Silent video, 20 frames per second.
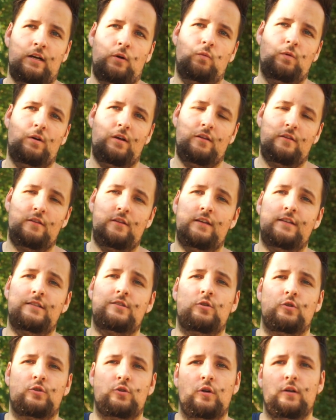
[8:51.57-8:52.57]
Well, these
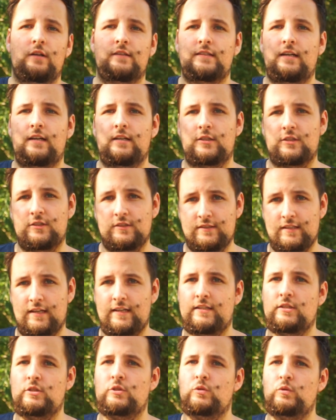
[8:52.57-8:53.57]
controllers are
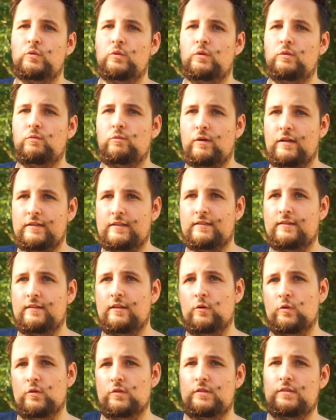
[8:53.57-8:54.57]
designed to run at
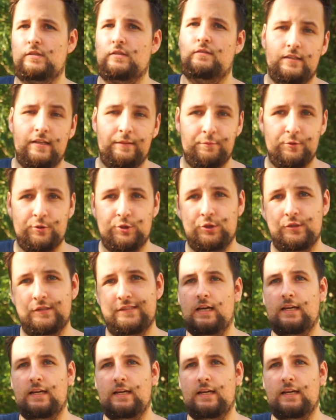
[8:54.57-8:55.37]
those temperatures,